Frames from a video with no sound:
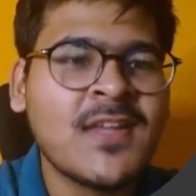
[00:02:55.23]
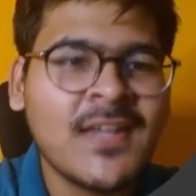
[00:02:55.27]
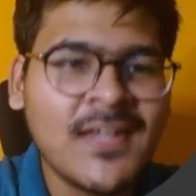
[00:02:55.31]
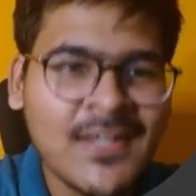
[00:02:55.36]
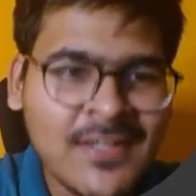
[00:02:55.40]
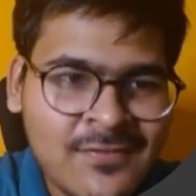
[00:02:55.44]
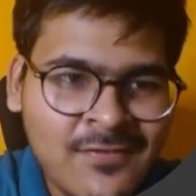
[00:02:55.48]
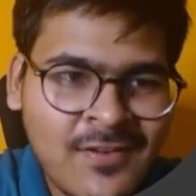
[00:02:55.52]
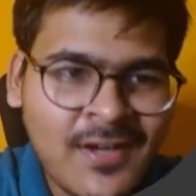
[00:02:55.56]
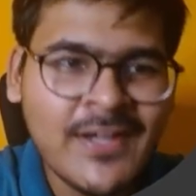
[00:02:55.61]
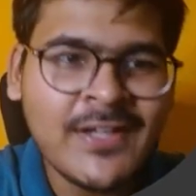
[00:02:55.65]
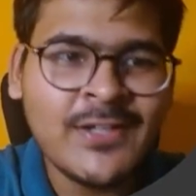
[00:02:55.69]

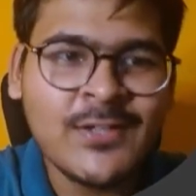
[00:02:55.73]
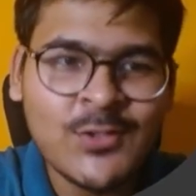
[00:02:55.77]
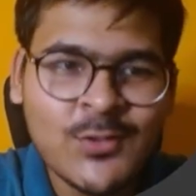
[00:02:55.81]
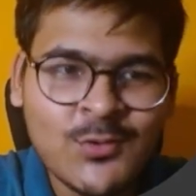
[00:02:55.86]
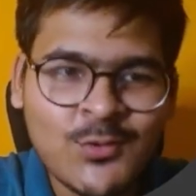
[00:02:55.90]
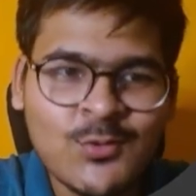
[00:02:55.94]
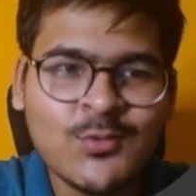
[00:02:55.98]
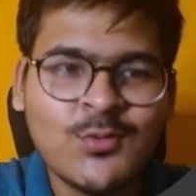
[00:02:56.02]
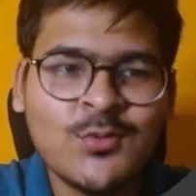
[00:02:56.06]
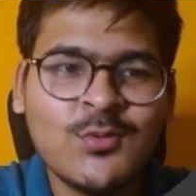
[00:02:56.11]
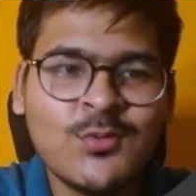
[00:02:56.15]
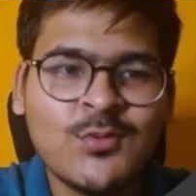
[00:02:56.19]
If I
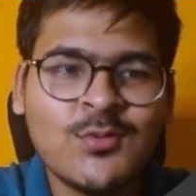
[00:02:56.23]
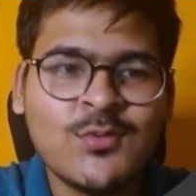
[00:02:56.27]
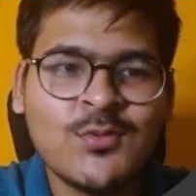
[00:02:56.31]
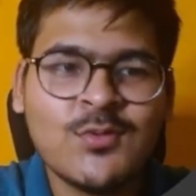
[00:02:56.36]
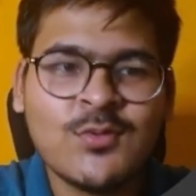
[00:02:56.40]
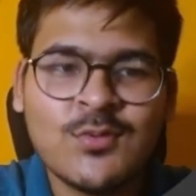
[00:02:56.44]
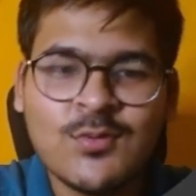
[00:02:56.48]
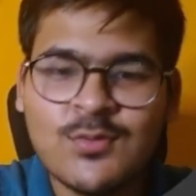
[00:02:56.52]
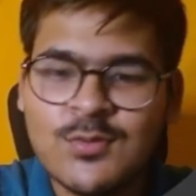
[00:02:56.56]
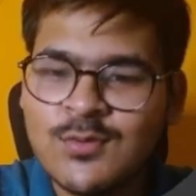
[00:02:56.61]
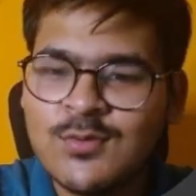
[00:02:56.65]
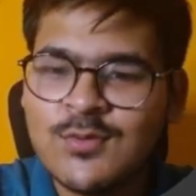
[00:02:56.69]
do
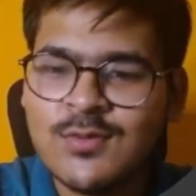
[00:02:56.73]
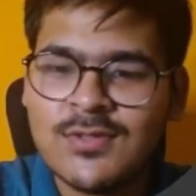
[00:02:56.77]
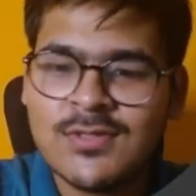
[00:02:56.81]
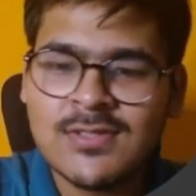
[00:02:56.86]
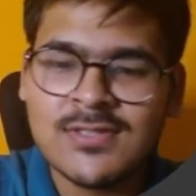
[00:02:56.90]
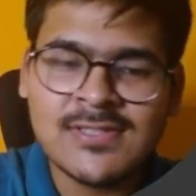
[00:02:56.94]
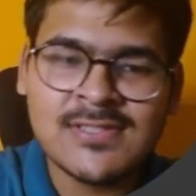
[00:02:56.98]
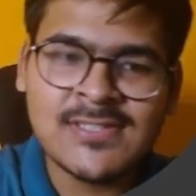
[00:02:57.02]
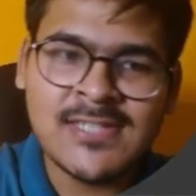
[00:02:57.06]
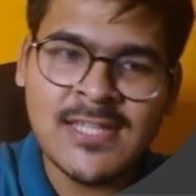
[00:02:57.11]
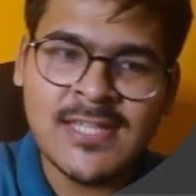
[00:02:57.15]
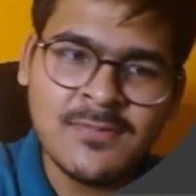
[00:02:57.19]

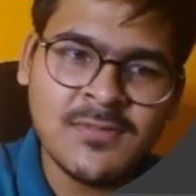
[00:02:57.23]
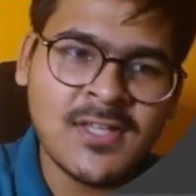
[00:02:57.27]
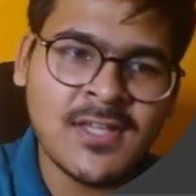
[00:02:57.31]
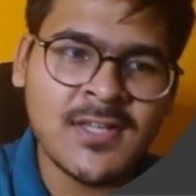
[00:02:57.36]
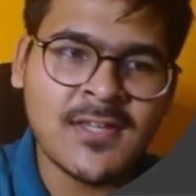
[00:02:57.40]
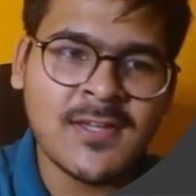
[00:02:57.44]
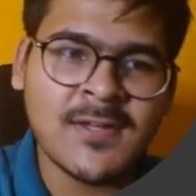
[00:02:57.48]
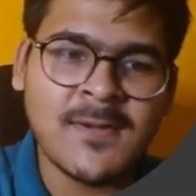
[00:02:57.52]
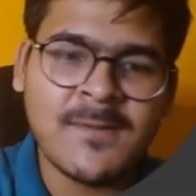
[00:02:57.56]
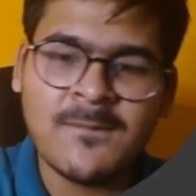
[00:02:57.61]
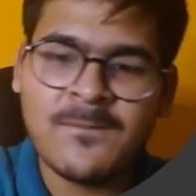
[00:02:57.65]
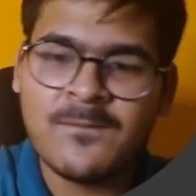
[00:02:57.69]
same thing
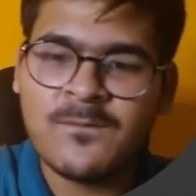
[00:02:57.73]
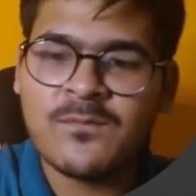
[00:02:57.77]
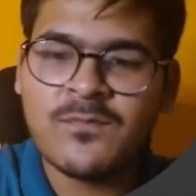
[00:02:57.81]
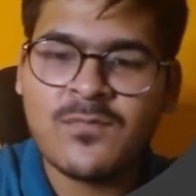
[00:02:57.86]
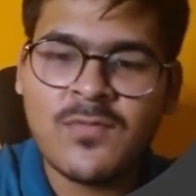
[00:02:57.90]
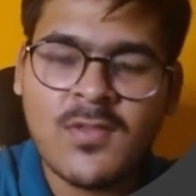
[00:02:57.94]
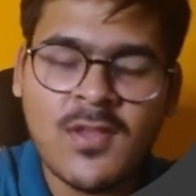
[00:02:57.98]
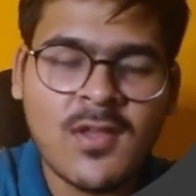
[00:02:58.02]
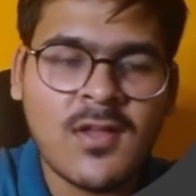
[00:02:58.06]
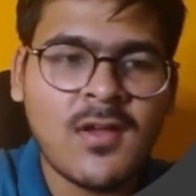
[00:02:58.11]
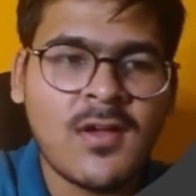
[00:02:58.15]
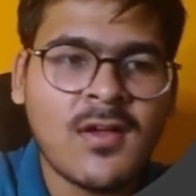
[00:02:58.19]

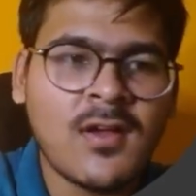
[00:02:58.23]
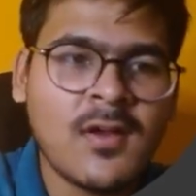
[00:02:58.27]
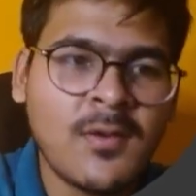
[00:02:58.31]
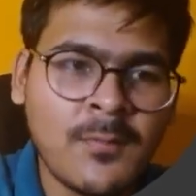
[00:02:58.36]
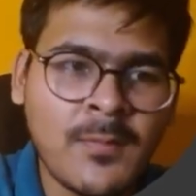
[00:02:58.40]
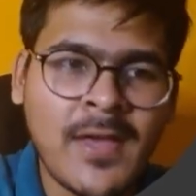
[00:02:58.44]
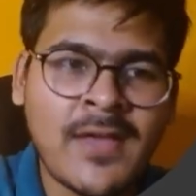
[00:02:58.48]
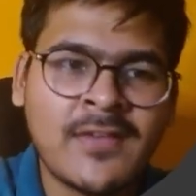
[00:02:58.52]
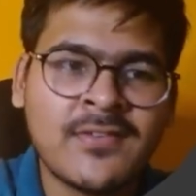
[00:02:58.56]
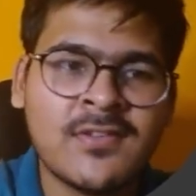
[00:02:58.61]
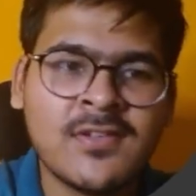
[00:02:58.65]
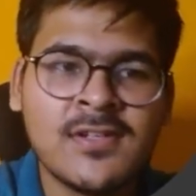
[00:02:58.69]

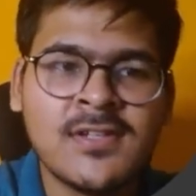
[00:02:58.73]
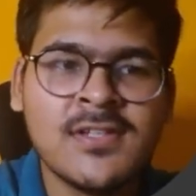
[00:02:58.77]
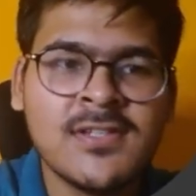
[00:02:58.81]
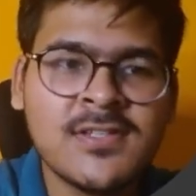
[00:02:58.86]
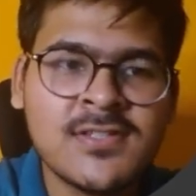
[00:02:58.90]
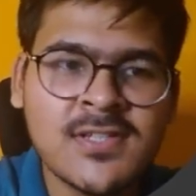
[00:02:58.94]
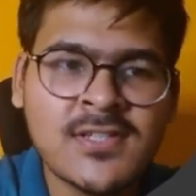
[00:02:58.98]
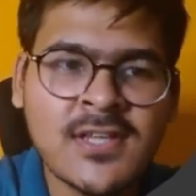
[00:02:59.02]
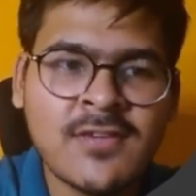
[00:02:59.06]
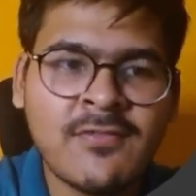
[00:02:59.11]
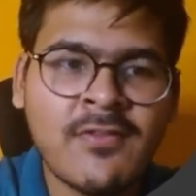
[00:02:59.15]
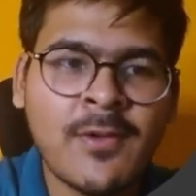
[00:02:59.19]
as a
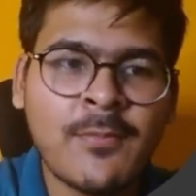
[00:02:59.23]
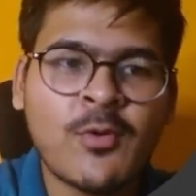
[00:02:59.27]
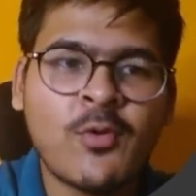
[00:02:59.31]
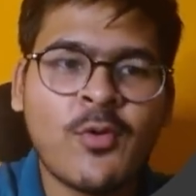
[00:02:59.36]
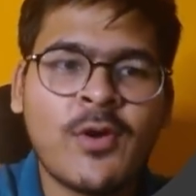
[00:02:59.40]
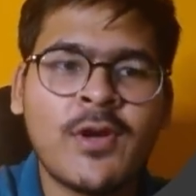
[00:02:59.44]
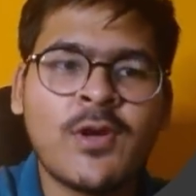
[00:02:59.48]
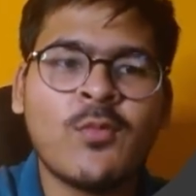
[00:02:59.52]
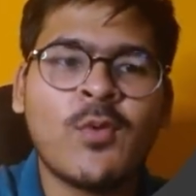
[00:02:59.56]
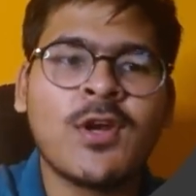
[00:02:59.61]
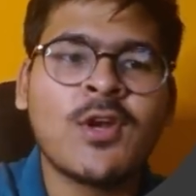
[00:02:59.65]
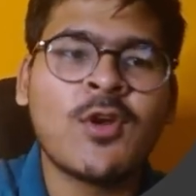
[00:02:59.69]
list, if I
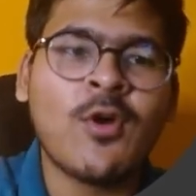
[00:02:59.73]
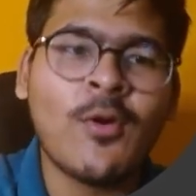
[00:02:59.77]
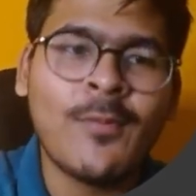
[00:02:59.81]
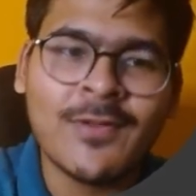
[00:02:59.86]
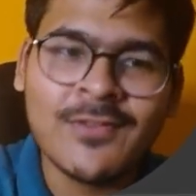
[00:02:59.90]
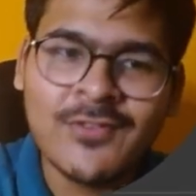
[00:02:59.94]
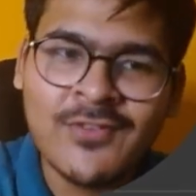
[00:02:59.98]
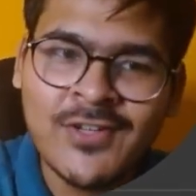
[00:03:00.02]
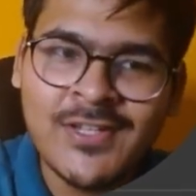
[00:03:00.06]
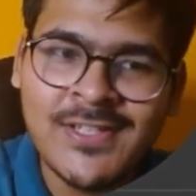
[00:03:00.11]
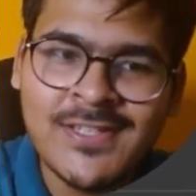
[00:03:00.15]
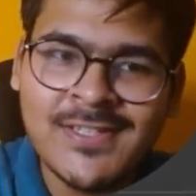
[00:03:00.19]
provide 1,
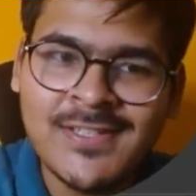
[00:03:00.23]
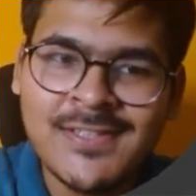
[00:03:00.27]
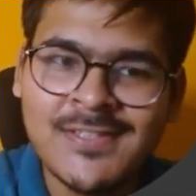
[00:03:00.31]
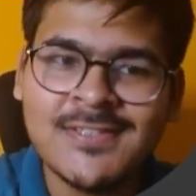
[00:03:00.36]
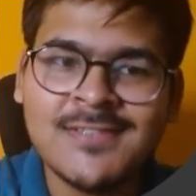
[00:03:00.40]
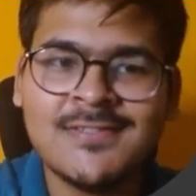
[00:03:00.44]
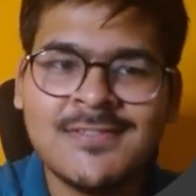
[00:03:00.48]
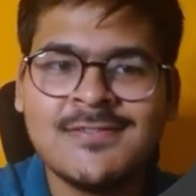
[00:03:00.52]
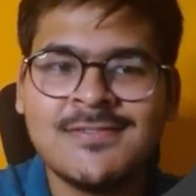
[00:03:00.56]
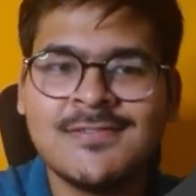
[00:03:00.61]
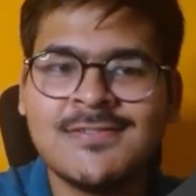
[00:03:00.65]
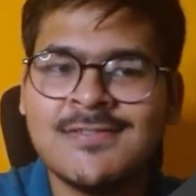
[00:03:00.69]
3,
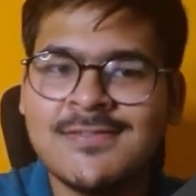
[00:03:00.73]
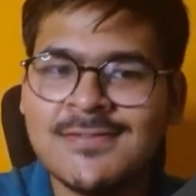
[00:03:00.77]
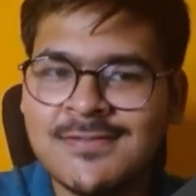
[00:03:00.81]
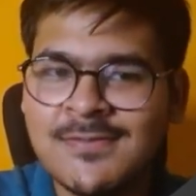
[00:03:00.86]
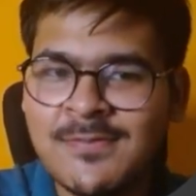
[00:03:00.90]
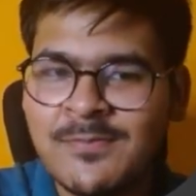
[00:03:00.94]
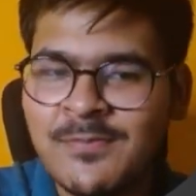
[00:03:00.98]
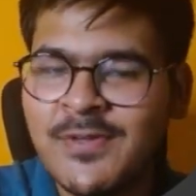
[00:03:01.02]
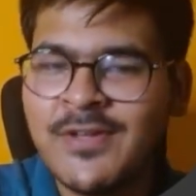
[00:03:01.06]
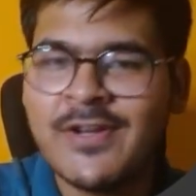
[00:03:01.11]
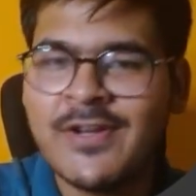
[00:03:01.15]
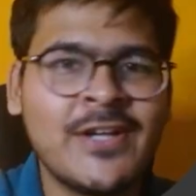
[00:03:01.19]

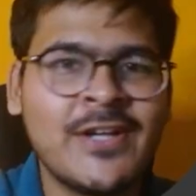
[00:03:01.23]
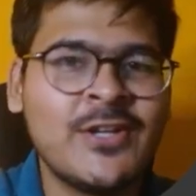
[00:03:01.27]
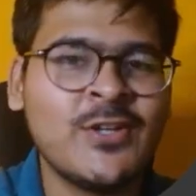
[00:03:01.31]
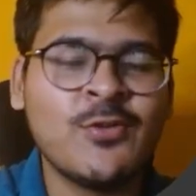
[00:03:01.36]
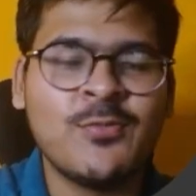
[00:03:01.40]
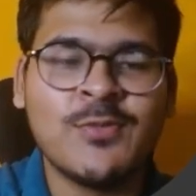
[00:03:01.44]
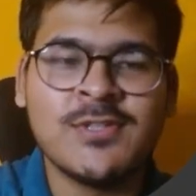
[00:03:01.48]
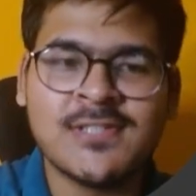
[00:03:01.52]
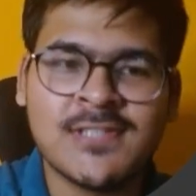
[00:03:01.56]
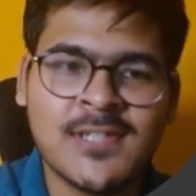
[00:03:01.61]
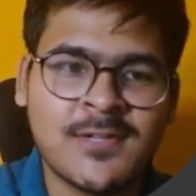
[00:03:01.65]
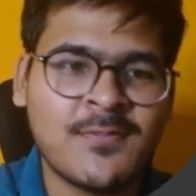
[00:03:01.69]
be to
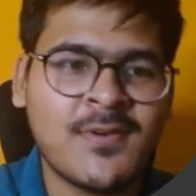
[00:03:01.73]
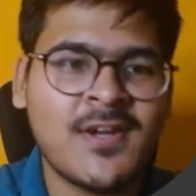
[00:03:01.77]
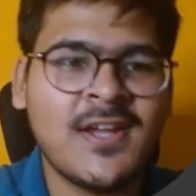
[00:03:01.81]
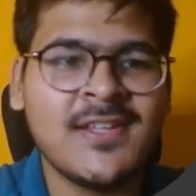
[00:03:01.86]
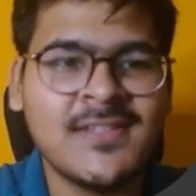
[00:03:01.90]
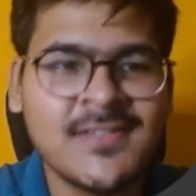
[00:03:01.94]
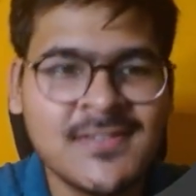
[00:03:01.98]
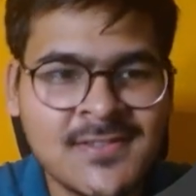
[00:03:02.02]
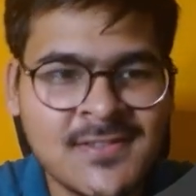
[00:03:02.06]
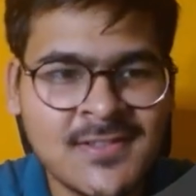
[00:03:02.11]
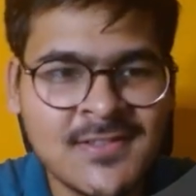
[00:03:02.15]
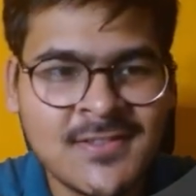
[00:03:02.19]
be
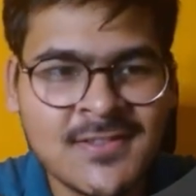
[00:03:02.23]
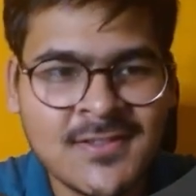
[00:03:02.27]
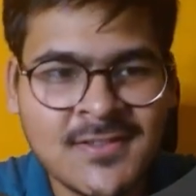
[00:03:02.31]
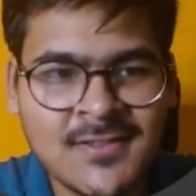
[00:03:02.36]
surprised.